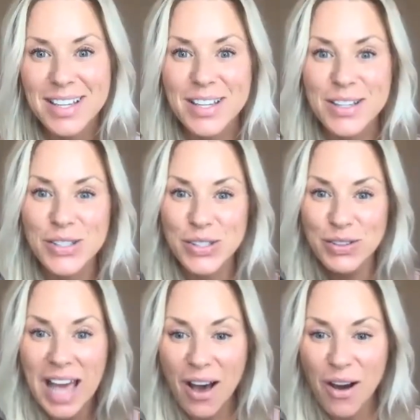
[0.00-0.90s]
So
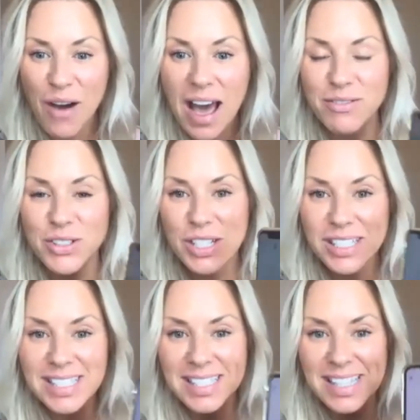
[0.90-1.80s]
now I've
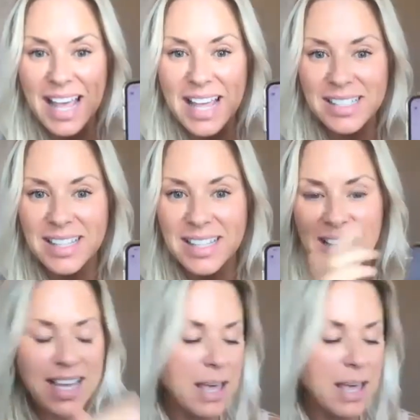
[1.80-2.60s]
just sent the